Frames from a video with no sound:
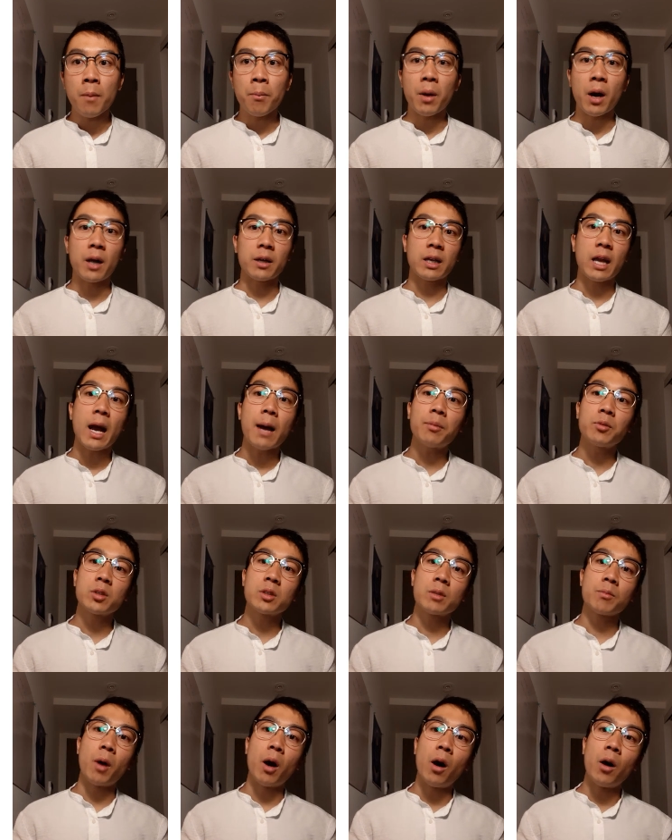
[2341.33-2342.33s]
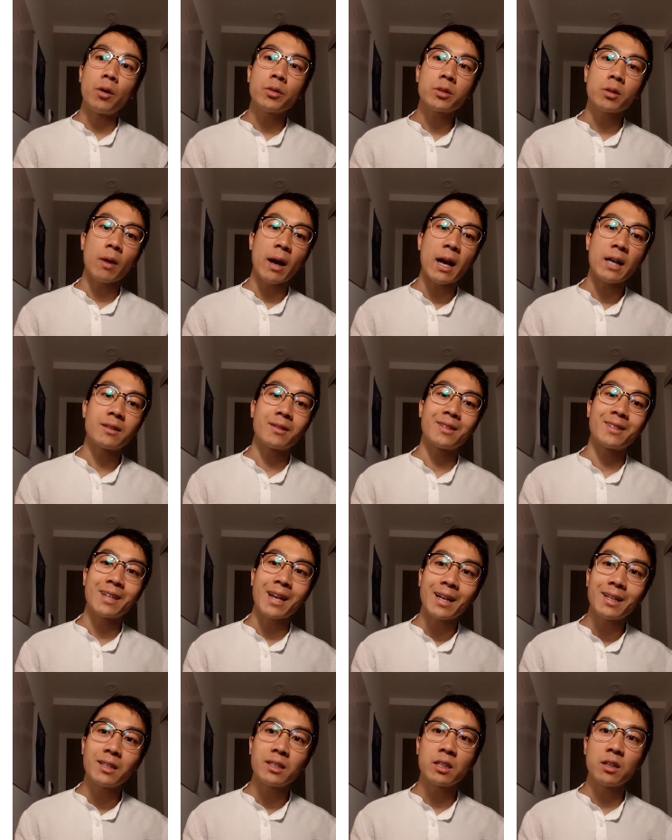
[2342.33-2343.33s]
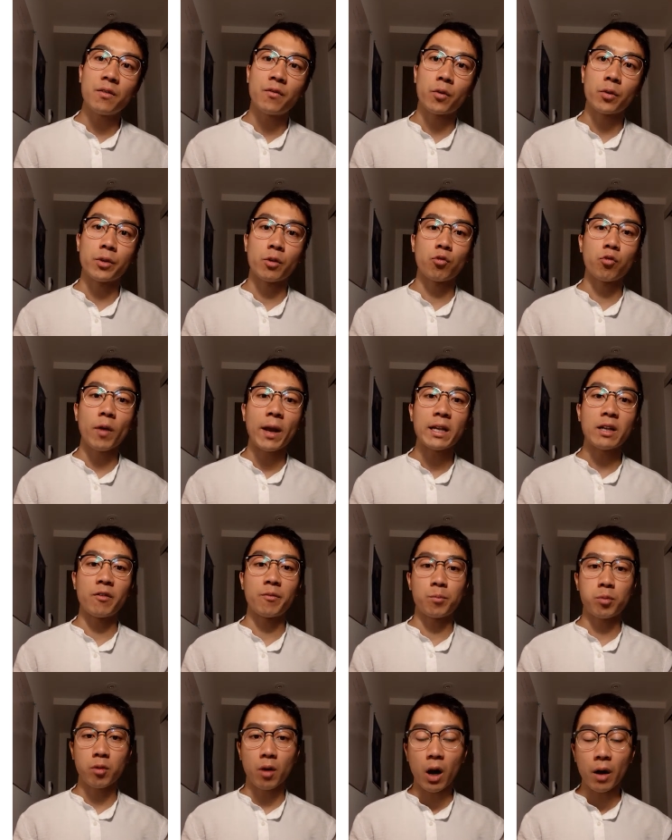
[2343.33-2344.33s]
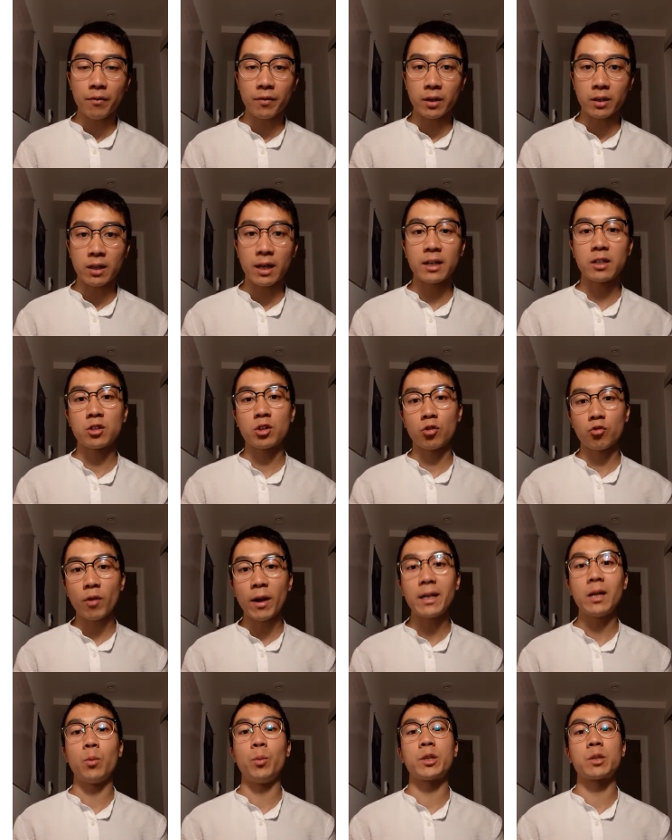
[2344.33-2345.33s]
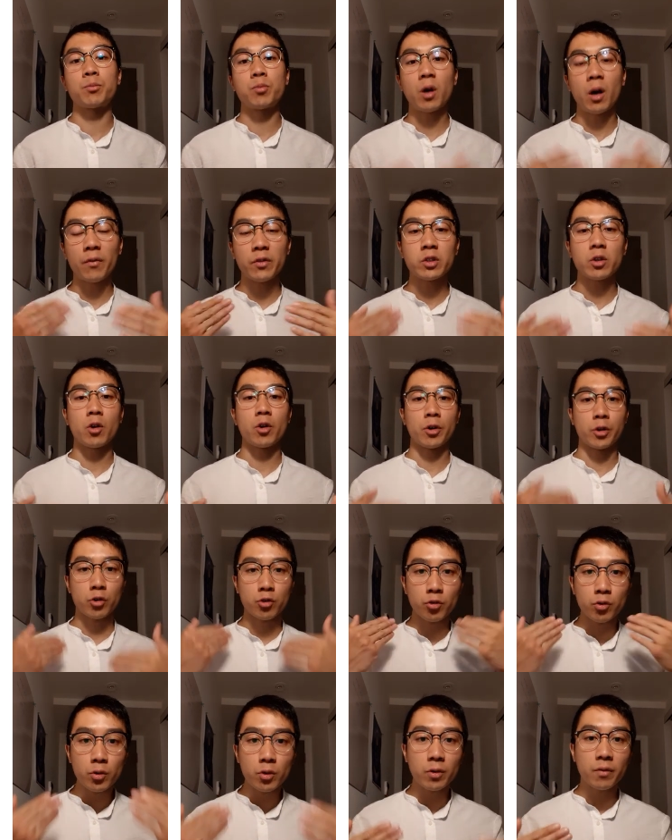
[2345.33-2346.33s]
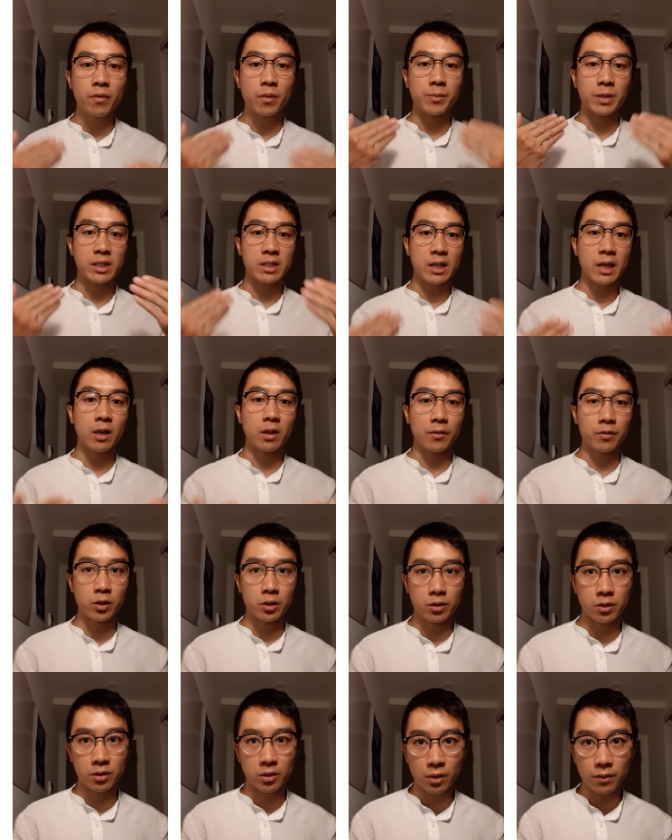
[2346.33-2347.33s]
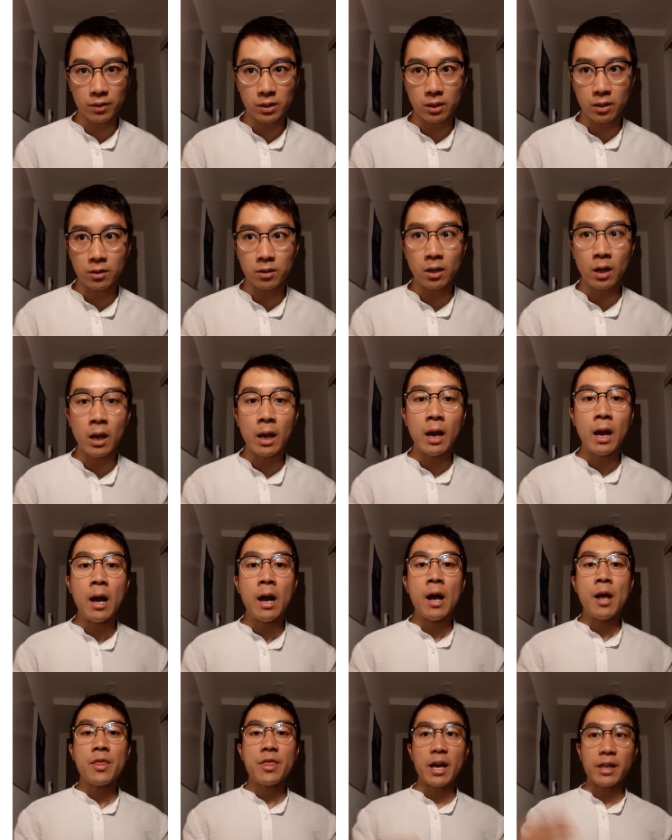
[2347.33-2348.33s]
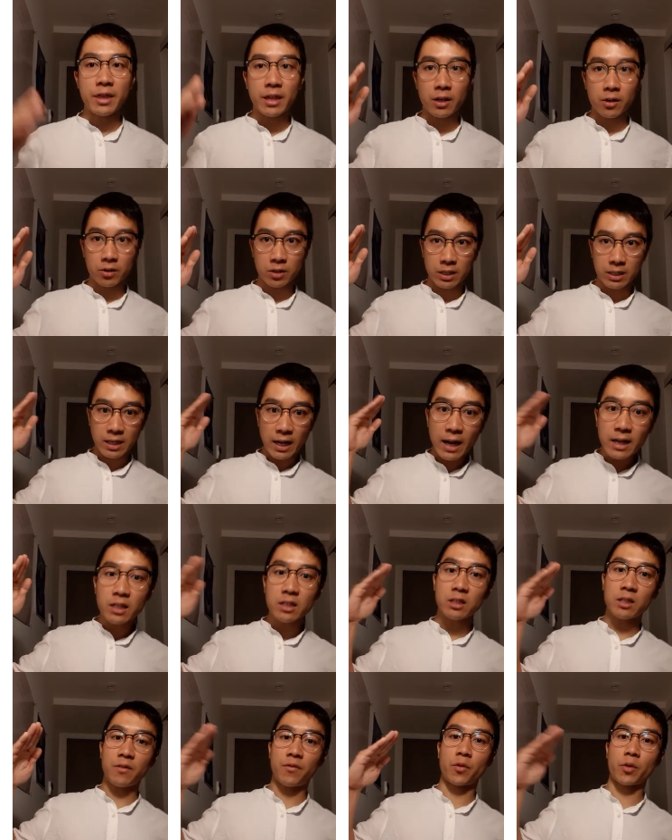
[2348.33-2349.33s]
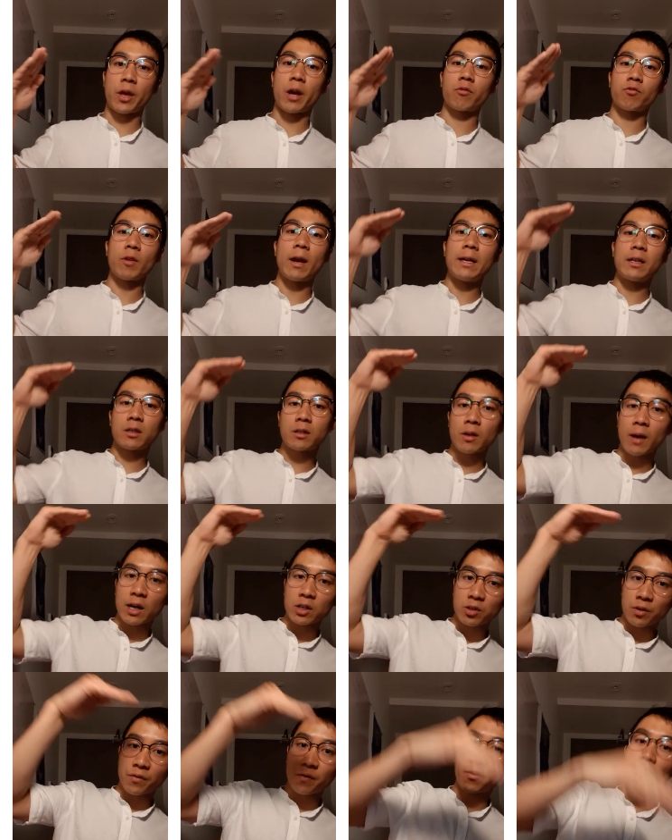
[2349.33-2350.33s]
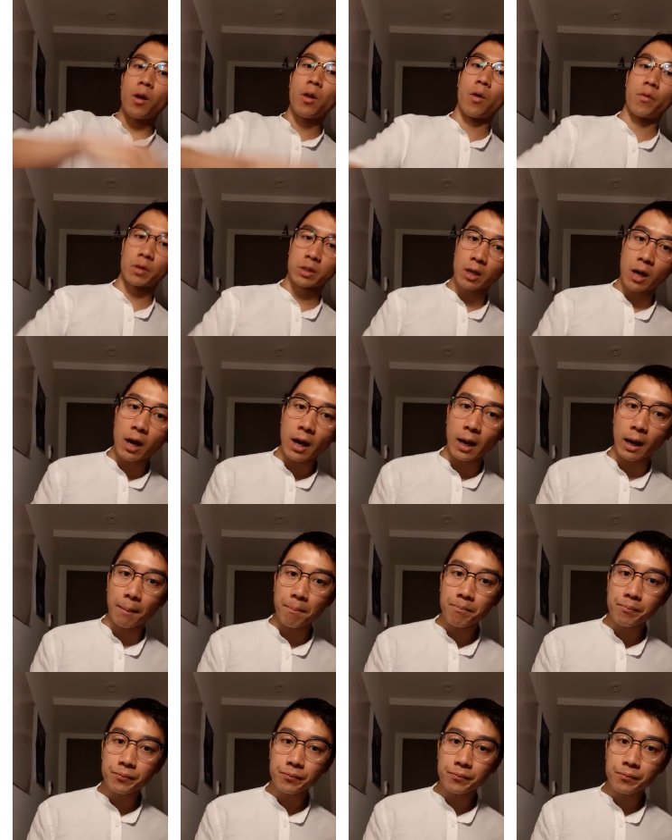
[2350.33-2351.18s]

but capitalism also has this tendency for the rate of profit, that is the rate at which profits are accrued from the sale of goods and services, that there's a tendency for that rate to actually fall over time.